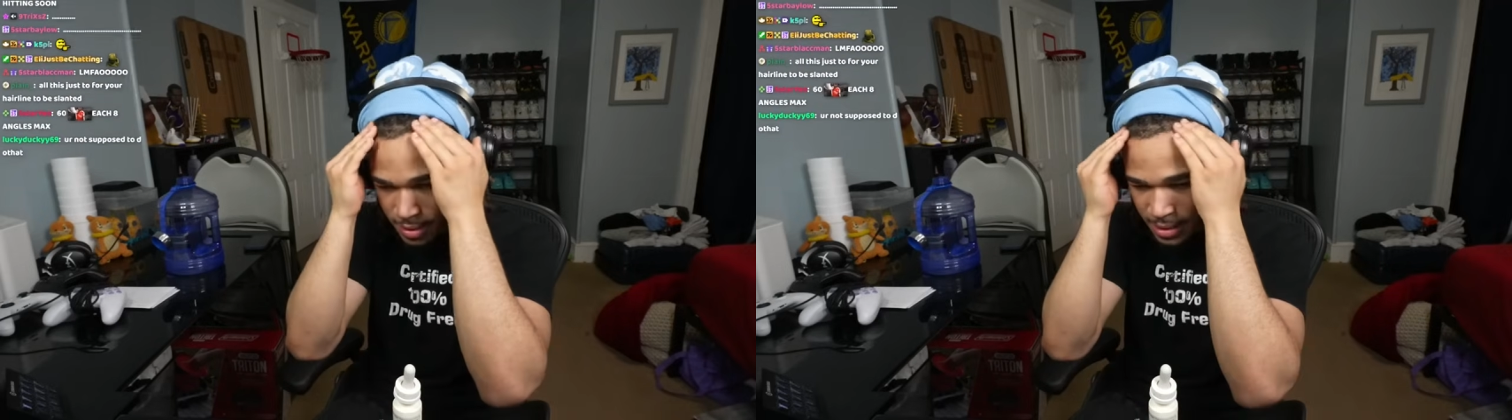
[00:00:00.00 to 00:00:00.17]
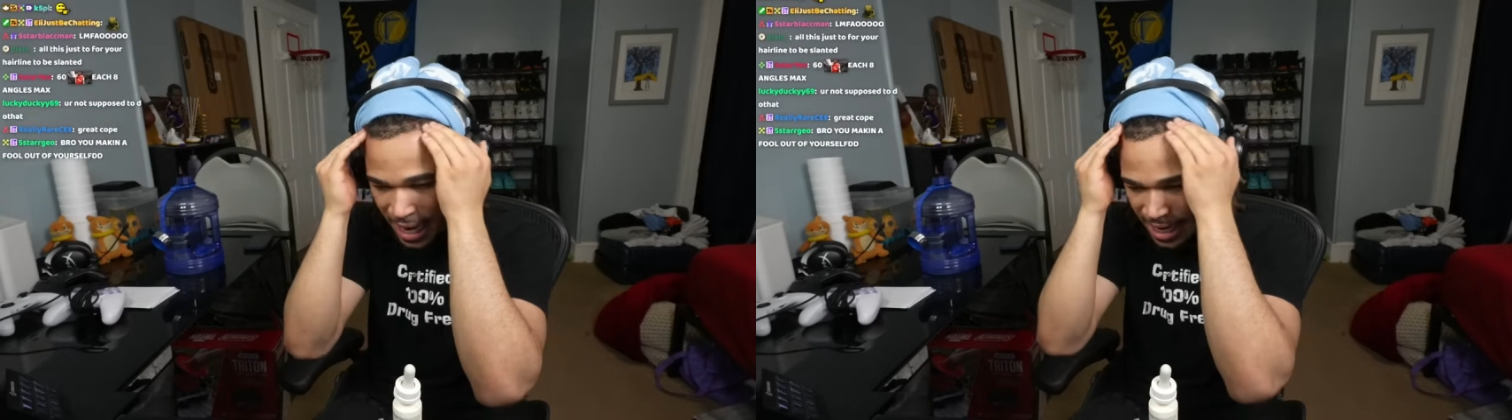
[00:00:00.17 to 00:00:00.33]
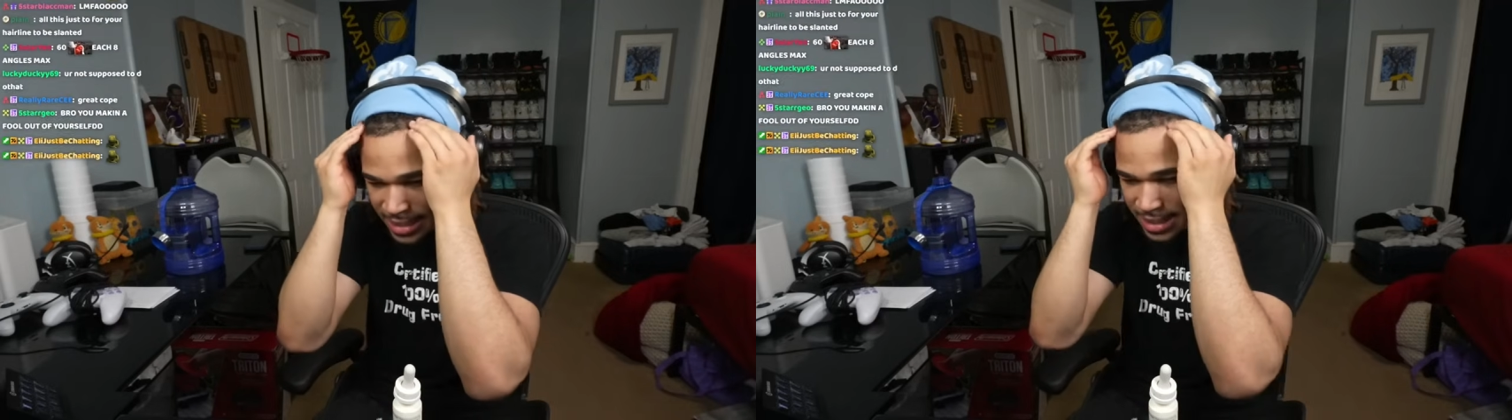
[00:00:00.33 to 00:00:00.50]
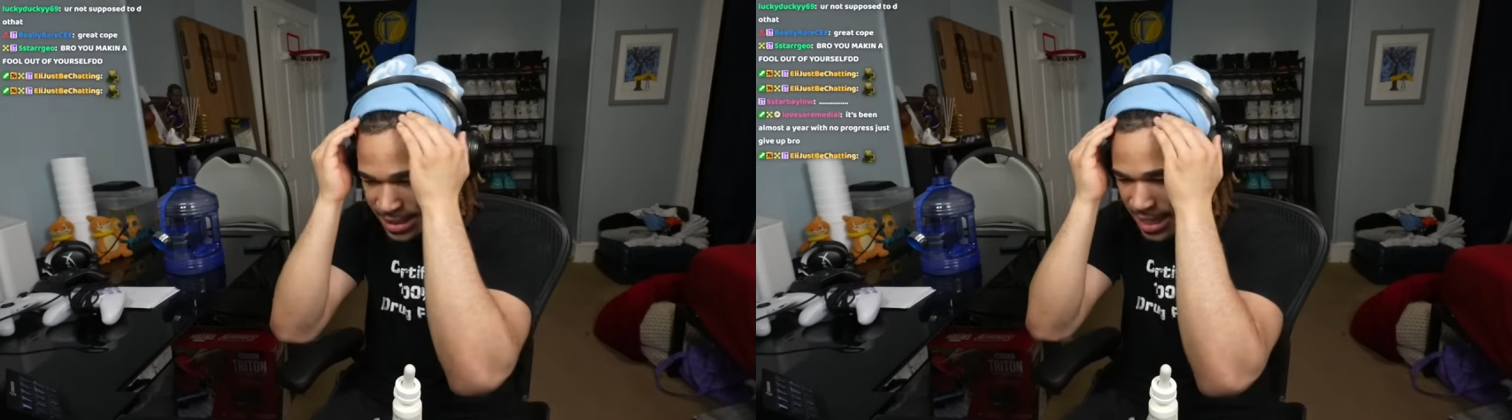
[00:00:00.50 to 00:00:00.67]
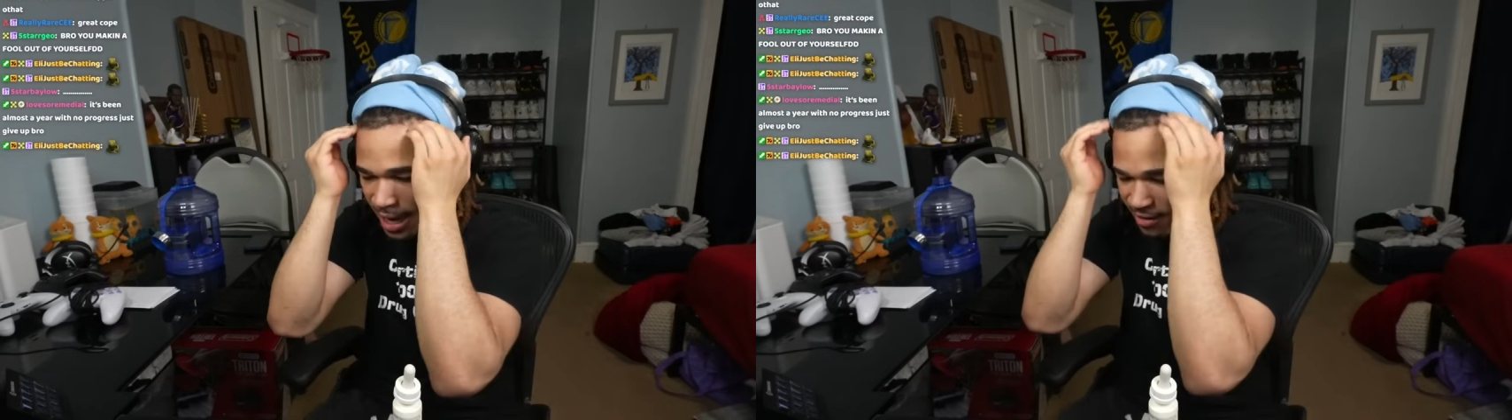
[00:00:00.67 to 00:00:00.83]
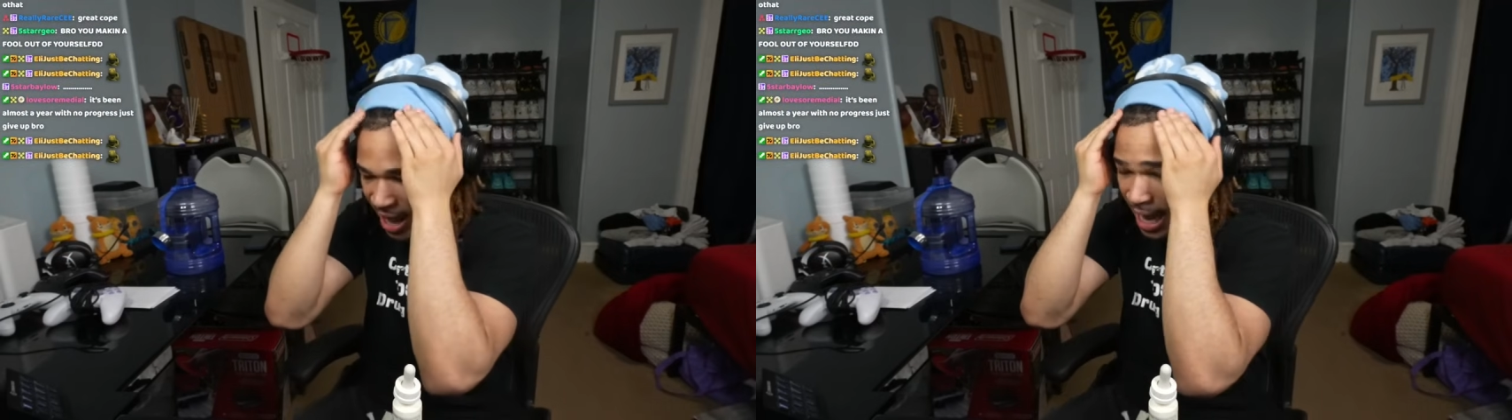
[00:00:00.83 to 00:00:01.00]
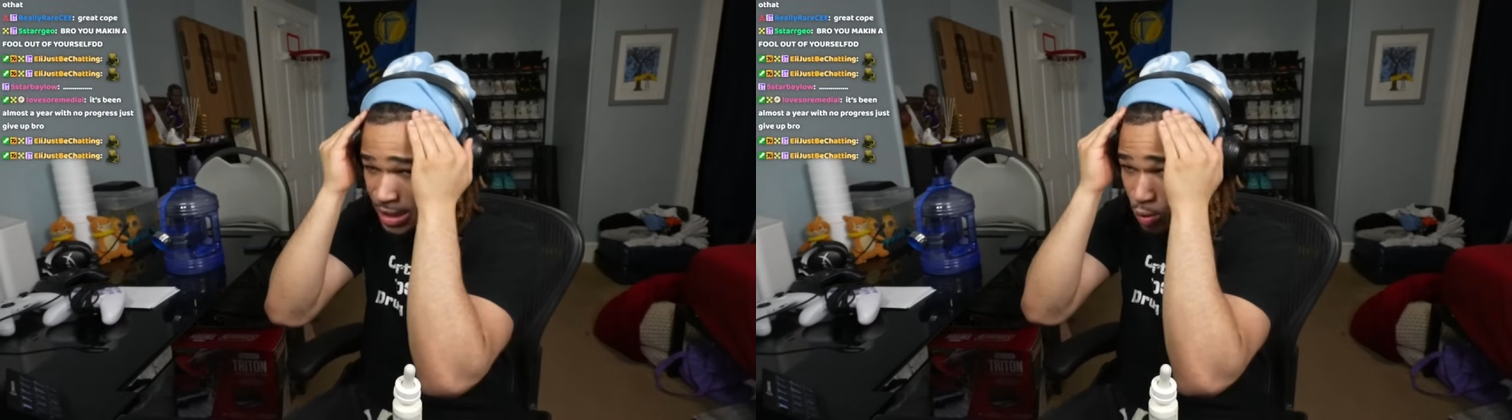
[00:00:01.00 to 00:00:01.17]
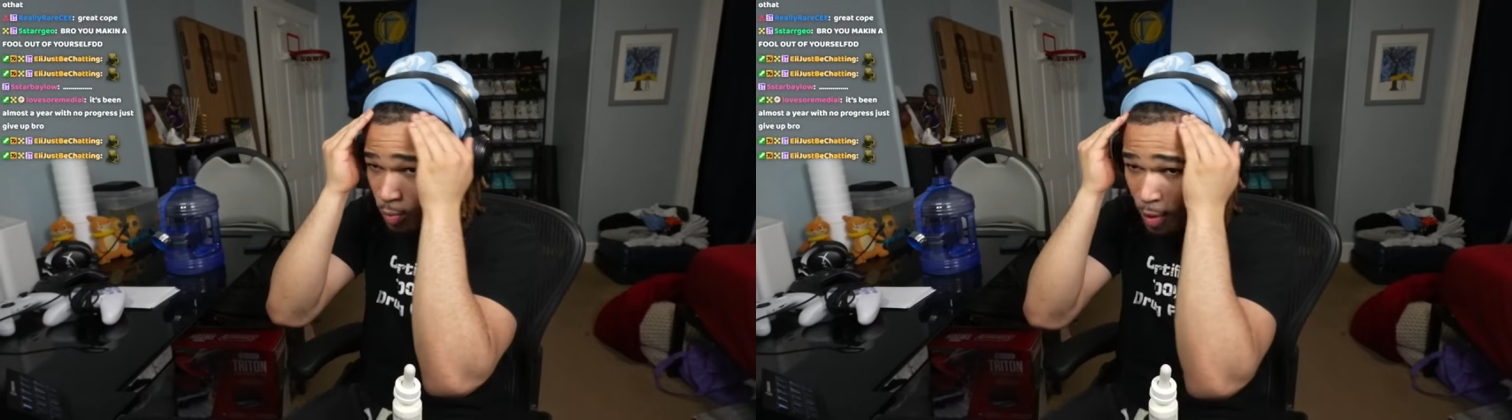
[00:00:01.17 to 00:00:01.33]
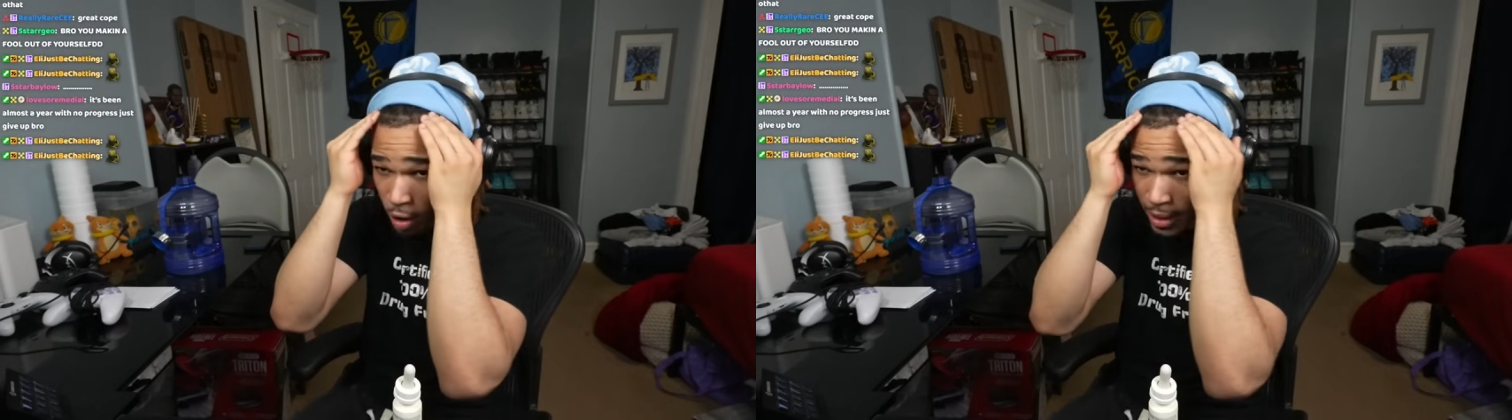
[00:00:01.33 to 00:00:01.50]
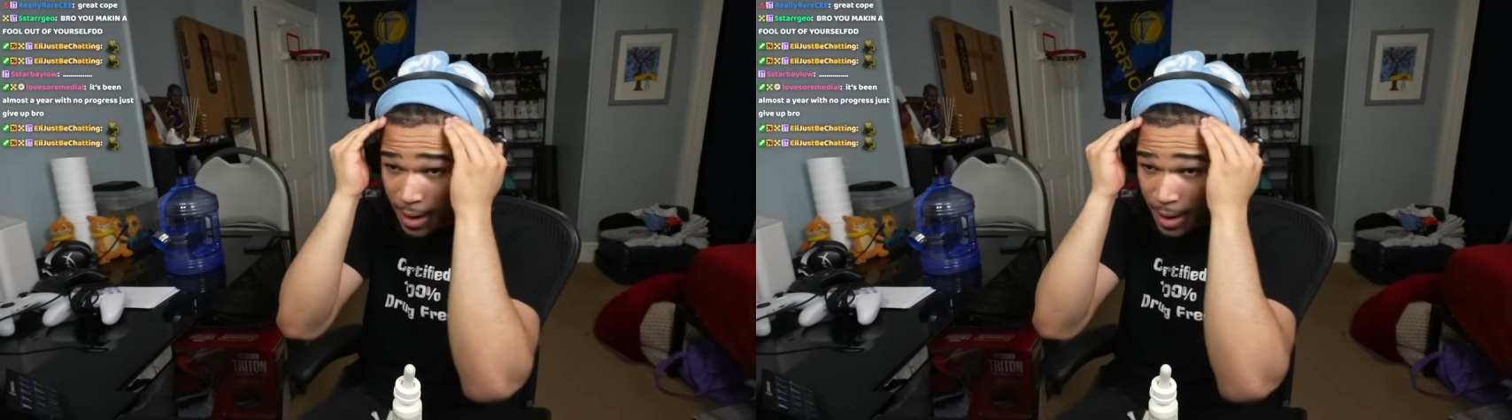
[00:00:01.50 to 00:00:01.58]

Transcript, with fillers: That is a sign of actual balding.